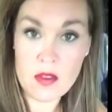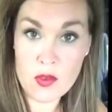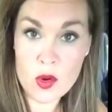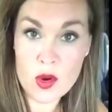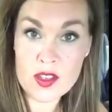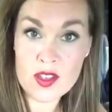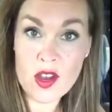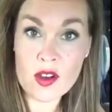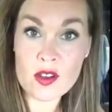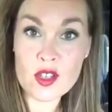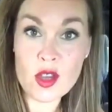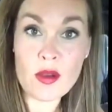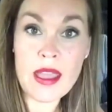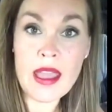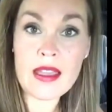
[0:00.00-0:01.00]
of course, Art
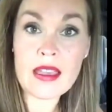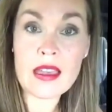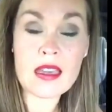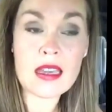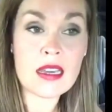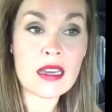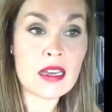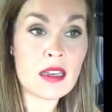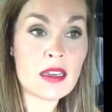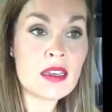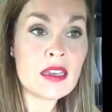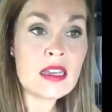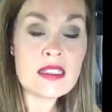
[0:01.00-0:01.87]
Jonak, uh,